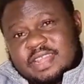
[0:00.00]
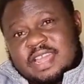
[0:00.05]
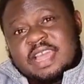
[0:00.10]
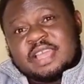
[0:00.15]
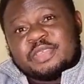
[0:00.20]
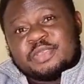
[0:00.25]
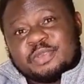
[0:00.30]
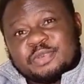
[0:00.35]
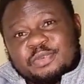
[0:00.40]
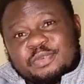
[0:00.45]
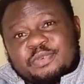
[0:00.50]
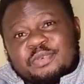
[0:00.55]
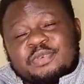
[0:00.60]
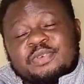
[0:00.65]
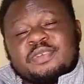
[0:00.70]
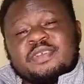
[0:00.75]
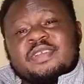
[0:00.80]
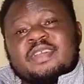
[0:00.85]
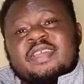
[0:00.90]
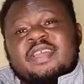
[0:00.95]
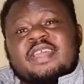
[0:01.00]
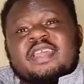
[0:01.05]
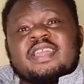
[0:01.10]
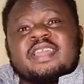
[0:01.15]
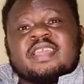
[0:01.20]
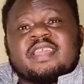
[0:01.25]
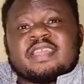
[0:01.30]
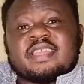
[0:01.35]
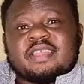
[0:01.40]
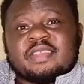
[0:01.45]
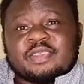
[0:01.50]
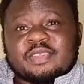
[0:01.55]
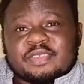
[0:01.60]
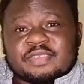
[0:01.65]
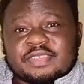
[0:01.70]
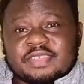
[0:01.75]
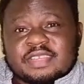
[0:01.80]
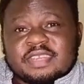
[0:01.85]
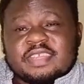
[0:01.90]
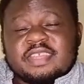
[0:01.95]
Are you a
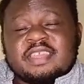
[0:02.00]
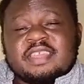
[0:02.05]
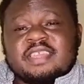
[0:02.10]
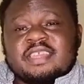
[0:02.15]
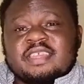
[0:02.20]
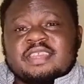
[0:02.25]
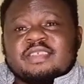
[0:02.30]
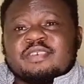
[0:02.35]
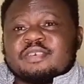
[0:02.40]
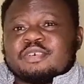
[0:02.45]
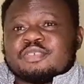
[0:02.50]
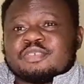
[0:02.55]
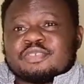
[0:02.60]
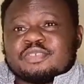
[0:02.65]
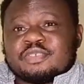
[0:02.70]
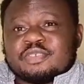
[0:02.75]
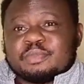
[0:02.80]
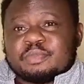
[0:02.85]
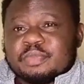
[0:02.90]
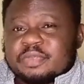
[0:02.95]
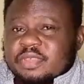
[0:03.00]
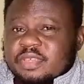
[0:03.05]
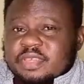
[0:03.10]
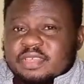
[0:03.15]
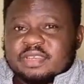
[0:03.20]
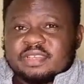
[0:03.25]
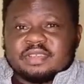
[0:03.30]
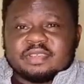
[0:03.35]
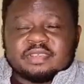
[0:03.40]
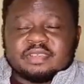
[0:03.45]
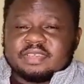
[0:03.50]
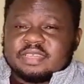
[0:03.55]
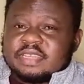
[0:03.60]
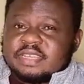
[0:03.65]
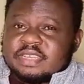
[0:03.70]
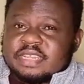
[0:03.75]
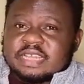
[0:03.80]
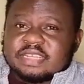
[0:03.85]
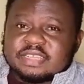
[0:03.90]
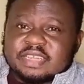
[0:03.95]
nursing aid or something
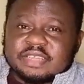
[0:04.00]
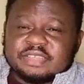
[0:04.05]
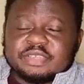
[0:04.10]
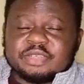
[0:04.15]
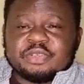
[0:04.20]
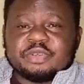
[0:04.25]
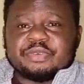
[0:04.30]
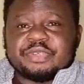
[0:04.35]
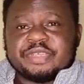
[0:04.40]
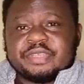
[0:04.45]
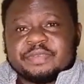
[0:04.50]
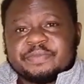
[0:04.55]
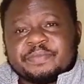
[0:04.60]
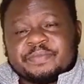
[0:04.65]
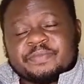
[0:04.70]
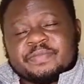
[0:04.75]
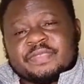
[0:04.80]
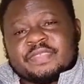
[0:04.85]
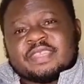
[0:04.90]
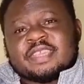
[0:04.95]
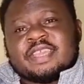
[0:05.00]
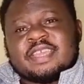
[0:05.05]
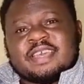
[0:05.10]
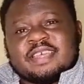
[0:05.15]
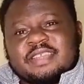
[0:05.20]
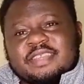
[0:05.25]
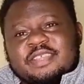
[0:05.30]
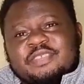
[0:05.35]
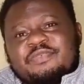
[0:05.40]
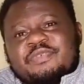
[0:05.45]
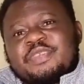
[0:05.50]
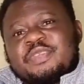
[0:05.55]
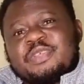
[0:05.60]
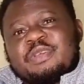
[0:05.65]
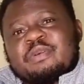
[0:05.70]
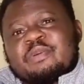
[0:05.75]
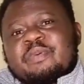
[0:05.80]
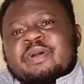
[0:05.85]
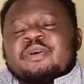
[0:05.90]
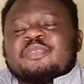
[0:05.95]
in that category? This
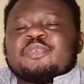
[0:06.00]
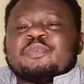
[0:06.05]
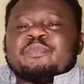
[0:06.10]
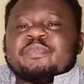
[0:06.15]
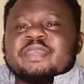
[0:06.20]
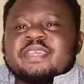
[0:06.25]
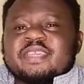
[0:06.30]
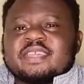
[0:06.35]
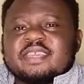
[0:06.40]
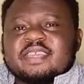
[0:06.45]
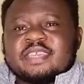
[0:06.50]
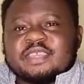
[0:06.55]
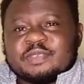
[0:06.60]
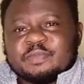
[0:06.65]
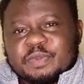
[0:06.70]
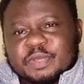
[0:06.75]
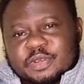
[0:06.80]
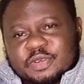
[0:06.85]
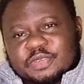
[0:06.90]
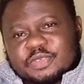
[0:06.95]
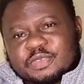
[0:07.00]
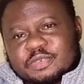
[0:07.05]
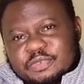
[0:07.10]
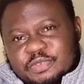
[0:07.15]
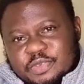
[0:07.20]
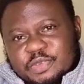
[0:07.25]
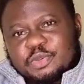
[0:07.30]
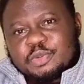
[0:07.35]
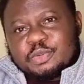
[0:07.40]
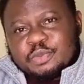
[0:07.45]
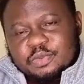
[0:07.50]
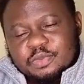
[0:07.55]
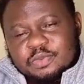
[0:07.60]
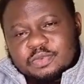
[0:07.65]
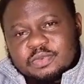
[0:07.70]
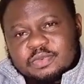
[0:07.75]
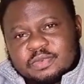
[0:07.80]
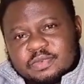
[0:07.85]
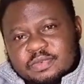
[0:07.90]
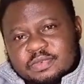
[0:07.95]
video I'm about to make is because of you.
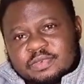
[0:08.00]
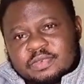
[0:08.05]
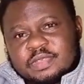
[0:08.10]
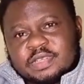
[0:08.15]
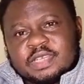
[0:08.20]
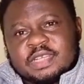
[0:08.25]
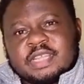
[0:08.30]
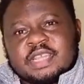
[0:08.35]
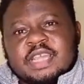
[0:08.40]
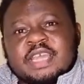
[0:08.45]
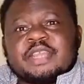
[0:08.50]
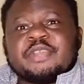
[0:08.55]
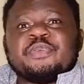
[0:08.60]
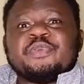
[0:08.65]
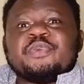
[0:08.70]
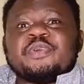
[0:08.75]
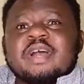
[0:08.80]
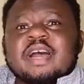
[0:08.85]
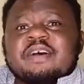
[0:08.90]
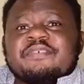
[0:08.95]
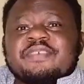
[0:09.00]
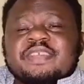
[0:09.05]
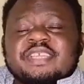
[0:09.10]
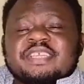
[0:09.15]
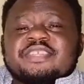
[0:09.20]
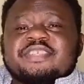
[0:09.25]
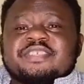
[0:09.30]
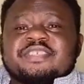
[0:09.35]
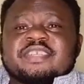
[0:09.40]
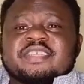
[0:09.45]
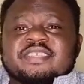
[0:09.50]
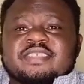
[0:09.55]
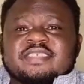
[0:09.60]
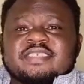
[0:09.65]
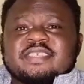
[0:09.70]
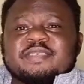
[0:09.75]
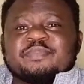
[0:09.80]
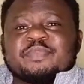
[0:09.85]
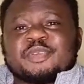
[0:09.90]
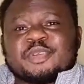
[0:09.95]
Do you have interest
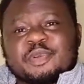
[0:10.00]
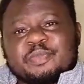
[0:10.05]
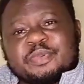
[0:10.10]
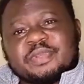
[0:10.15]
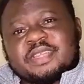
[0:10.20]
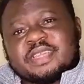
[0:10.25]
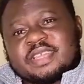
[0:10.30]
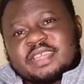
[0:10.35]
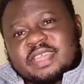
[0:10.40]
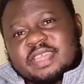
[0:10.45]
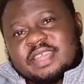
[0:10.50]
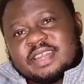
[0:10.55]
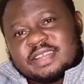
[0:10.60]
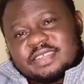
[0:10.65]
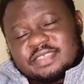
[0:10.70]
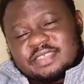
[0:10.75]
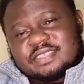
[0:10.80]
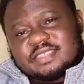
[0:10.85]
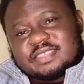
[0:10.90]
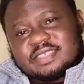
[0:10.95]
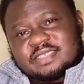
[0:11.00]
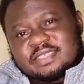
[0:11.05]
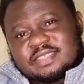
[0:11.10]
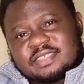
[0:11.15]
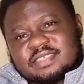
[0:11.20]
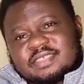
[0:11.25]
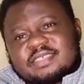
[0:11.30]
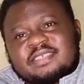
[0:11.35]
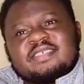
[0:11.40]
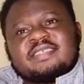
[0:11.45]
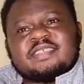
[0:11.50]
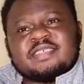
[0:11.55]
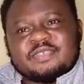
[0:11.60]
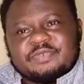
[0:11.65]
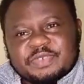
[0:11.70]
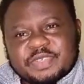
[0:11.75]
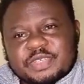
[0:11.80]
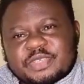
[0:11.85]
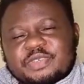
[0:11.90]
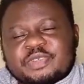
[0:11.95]
in becoming a care assistant? This
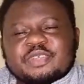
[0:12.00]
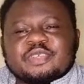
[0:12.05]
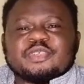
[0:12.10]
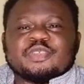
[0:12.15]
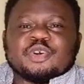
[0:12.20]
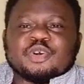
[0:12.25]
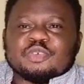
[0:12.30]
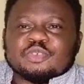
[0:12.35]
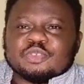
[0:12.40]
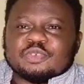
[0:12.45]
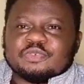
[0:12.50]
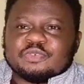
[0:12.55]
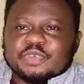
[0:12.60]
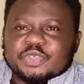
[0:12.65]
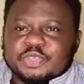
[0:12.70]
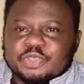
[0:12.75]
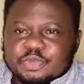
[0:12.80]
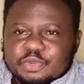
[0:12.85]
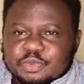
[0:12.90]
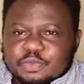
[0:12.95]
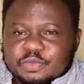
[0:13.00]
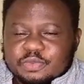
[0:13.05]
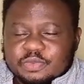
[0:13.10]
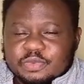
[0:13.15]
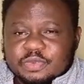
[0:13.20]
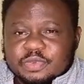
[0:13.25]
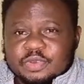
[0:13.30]
video is also for you.